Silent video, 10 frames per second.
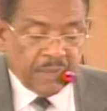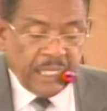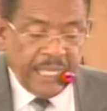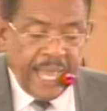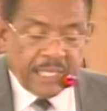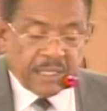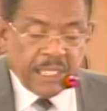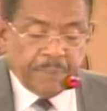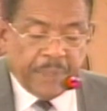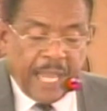The next
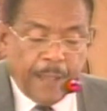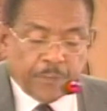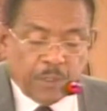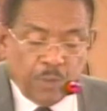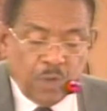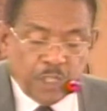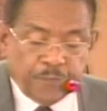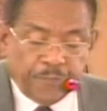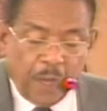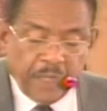and perhaps most
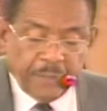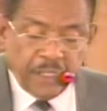formidable